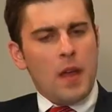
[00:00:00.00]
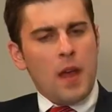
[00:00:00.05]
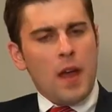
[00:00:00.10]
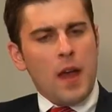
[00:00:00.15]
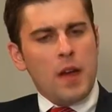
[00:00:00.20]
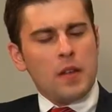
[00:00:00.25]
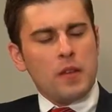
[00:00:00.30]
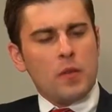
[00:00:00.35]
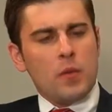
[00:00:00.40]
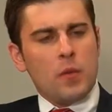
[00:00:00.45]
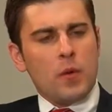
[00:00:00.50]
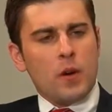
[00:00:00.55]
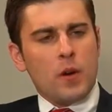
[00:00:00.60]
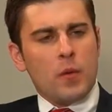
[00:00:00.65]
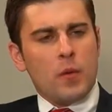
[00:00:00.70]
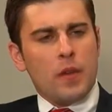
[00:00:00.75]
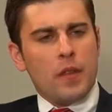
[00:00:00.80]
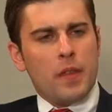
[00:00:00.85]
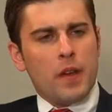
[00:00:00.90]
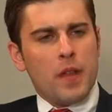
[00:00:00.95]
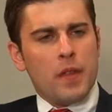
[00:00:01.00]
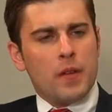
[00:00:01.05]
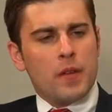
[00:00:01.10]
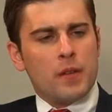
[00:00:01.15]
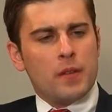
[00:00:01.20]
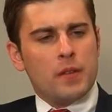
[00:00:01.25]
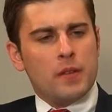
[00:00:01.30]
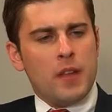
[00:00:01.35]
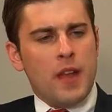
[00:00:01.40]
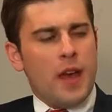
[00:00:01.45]
How do you work with
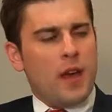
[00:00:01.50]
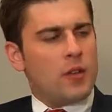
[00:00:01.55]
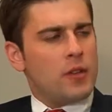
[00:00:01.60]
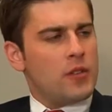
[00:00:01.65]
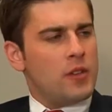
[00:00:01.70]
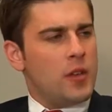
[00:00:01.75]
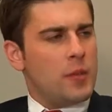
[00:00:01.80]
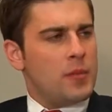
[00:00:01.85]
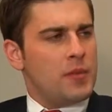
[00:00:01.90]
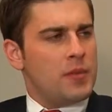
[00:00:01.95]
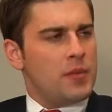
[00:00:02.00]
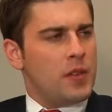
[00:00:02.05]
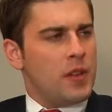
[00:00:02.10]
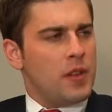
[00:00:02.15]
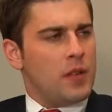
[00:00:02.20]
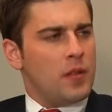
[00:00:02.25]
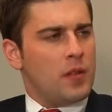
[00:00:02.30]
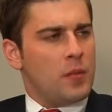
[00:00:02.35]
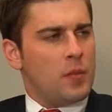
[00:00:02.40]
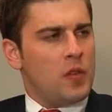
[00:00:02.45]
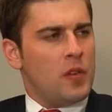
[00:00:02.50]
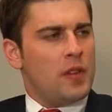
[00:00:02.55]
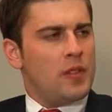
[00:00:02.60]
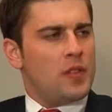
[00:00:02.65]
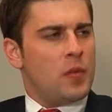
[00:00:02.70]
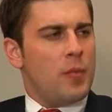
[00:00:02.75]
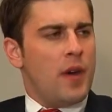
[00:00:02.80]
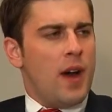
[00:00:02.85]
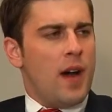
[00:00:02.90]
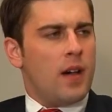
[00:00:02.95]
other townships and
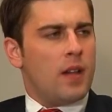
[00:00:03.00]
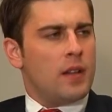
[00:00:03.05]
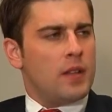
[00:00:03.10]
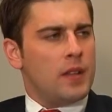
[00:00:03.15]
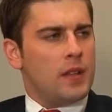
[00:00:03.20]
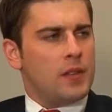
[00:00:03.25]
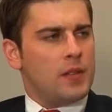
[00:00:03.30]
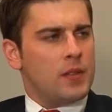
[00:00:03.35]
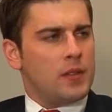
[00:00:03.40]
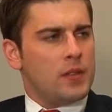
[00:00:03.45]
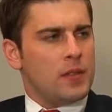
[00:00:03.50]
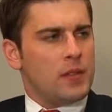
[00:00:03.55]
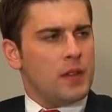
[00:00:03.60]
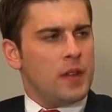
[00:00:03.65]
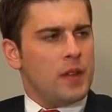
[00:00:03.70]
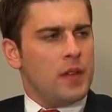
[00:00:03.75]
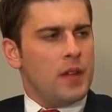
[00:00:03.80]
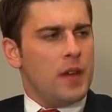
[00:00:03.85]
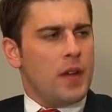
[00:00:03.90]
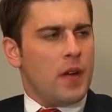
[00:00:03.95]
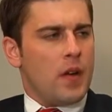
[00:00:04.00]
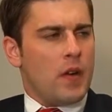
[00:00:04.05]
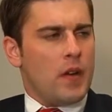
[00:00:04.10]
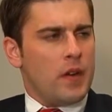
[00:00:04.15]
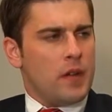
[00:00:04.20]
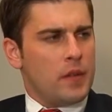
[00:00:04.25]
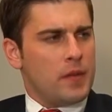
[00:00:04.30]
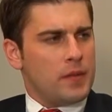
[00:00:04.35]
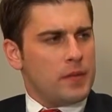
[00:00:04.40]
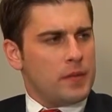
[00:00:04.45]
municipalities in the area?